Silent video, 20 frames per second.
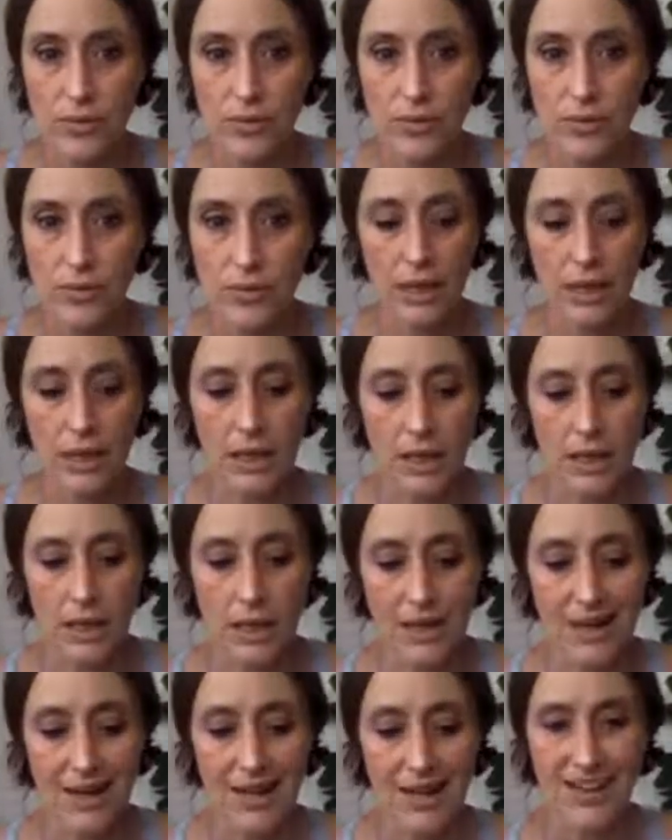
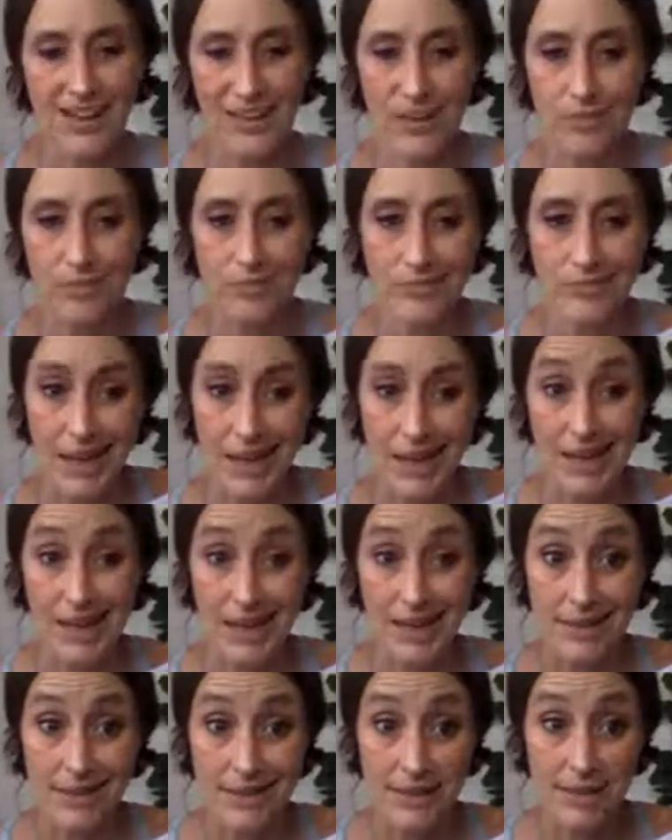patriarchy,
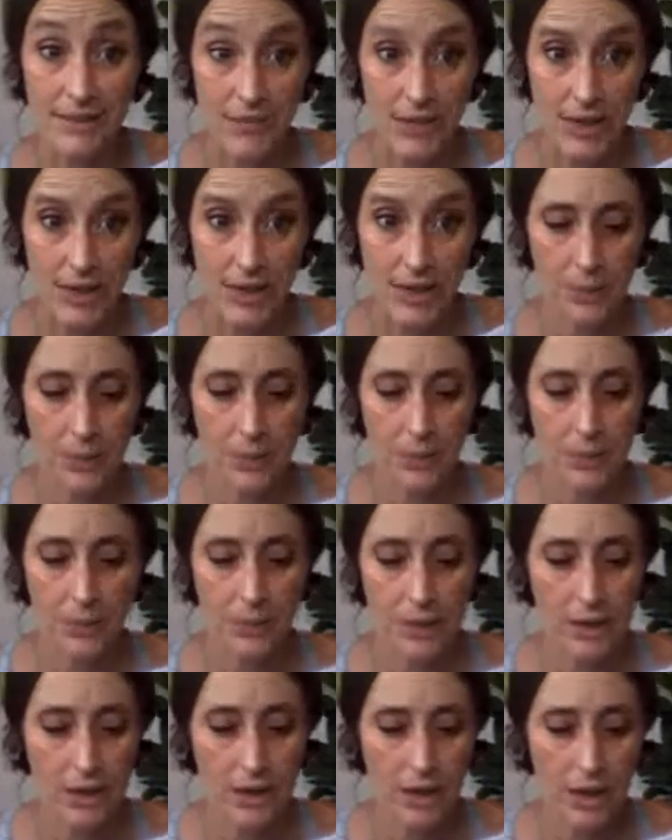I guess, if
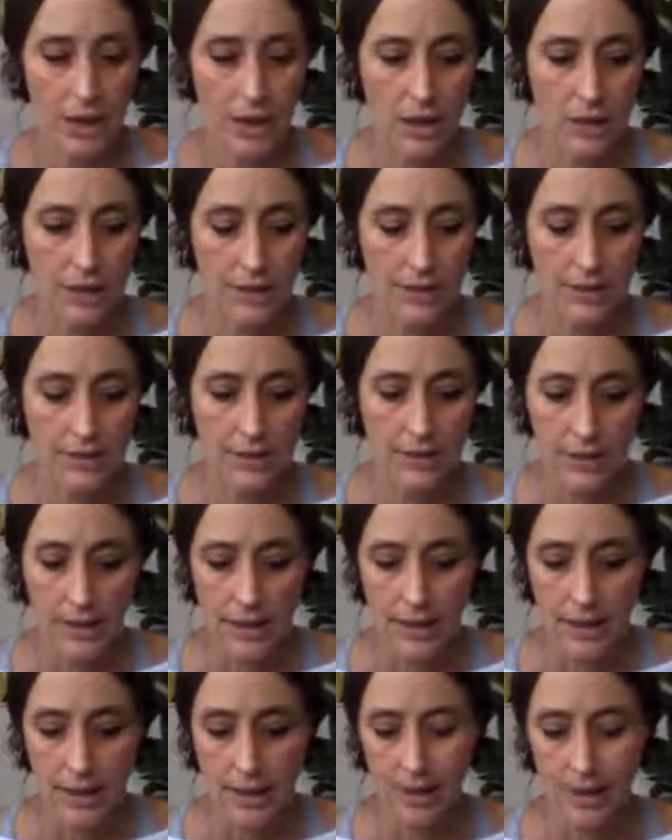that's what we want to call
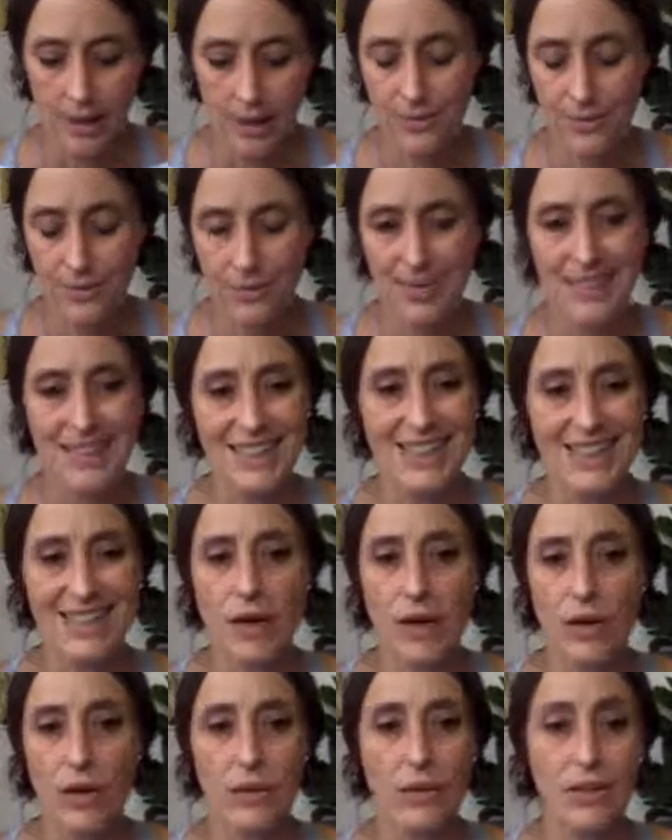it. I don't
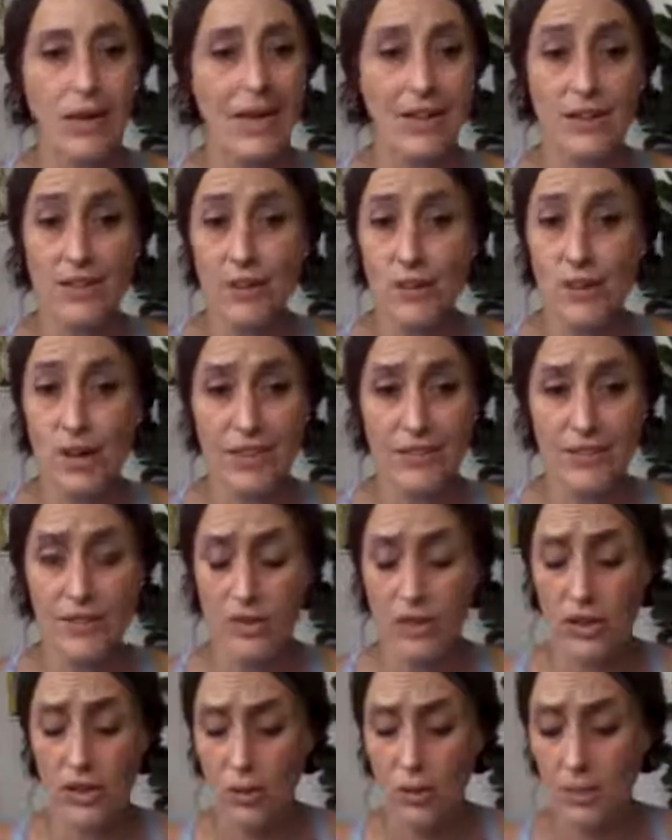really know, and you
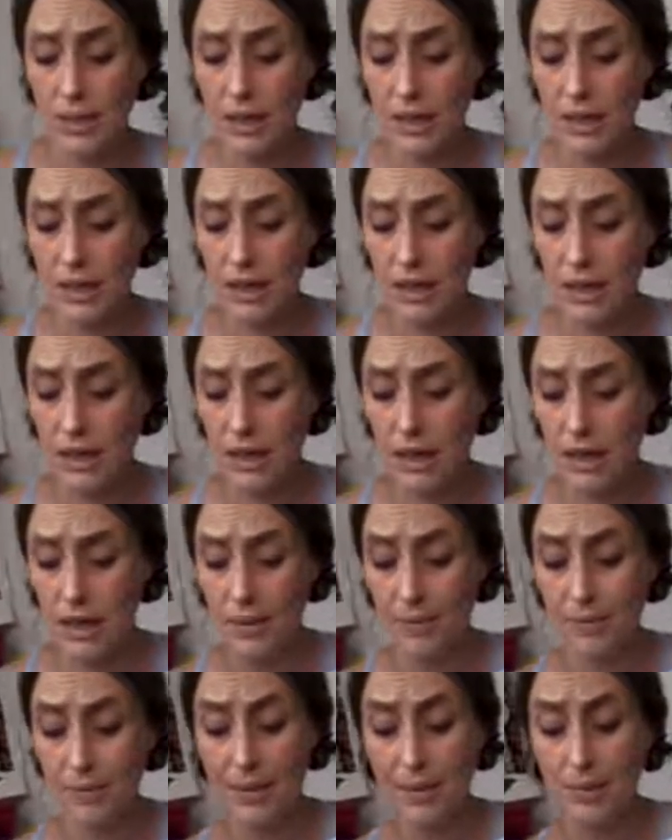guys know me
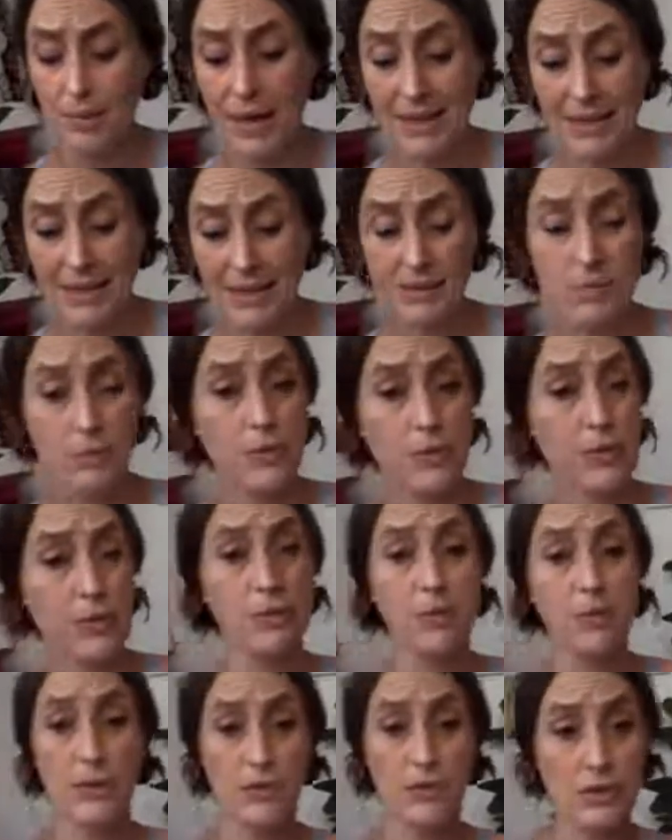by this
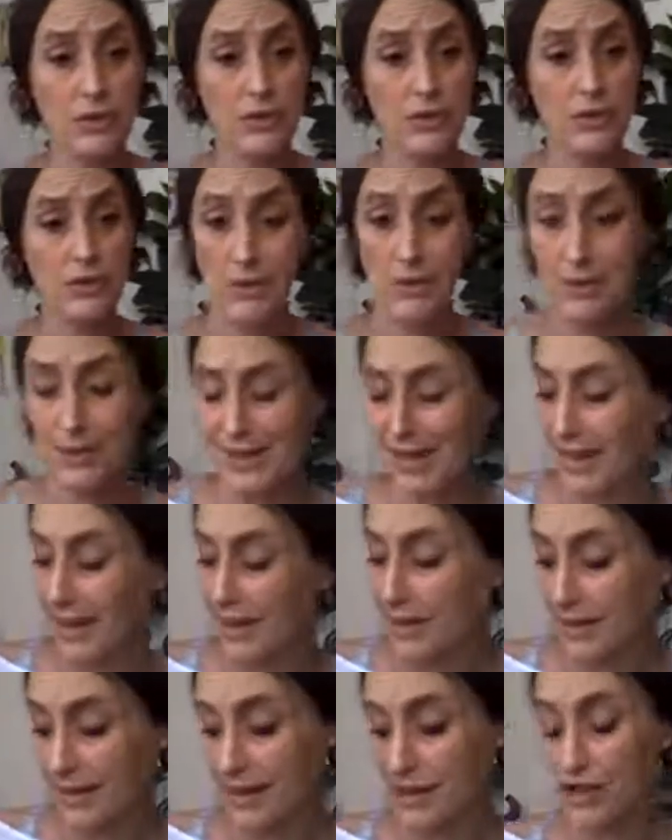point, most of you,
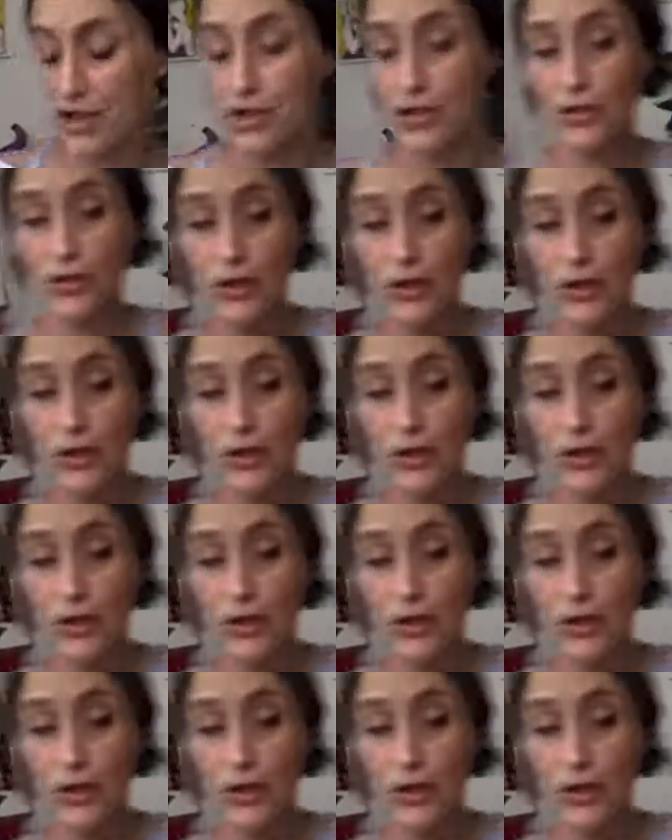again, unless you're